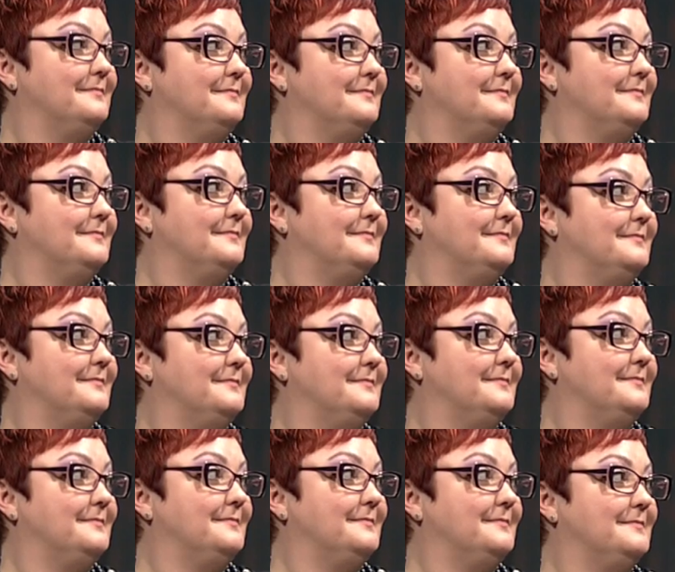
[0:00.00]

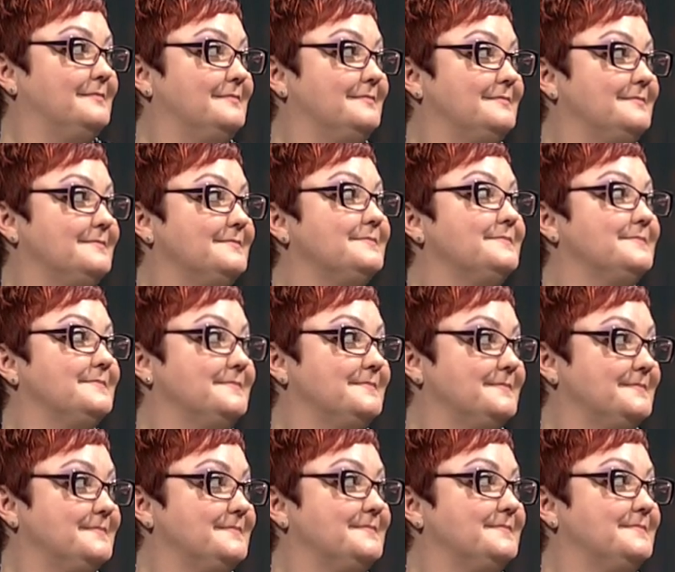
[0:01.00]

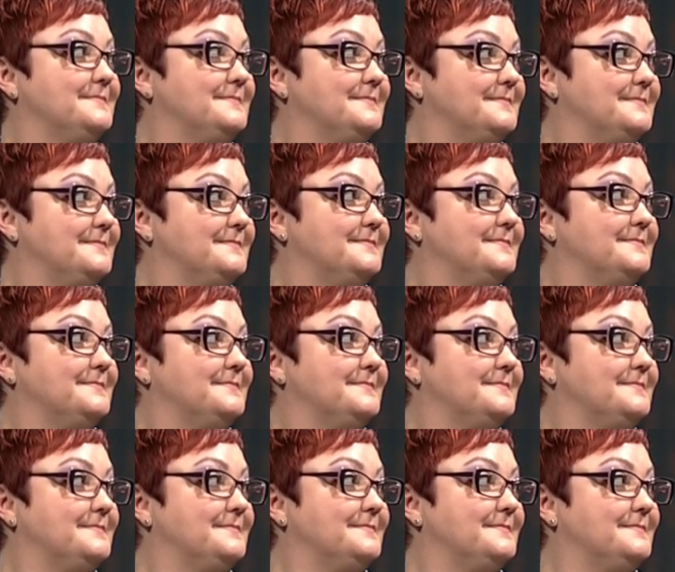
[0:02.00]

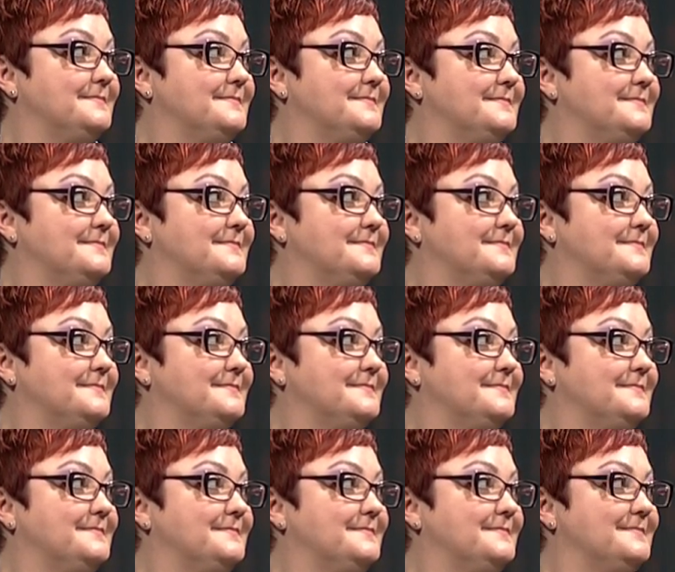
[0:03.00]

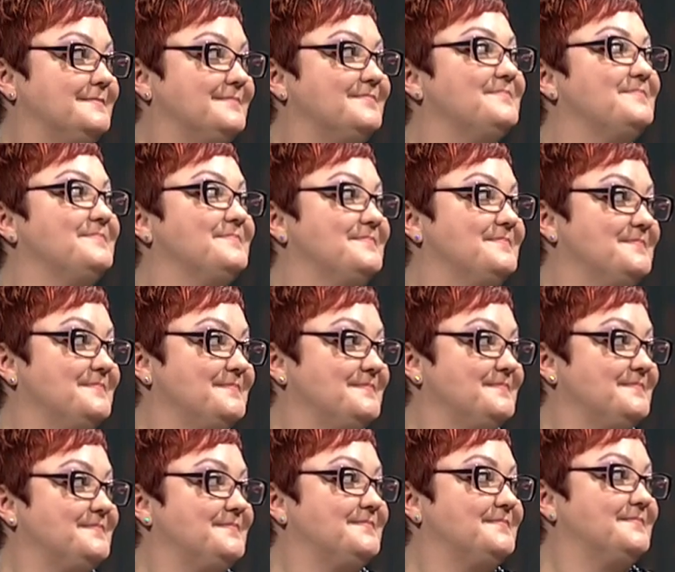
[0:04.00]

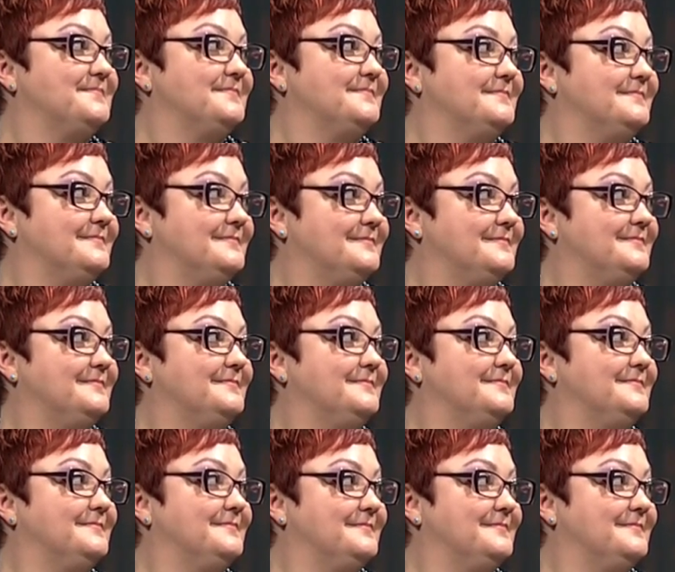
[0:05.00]
(not speaking)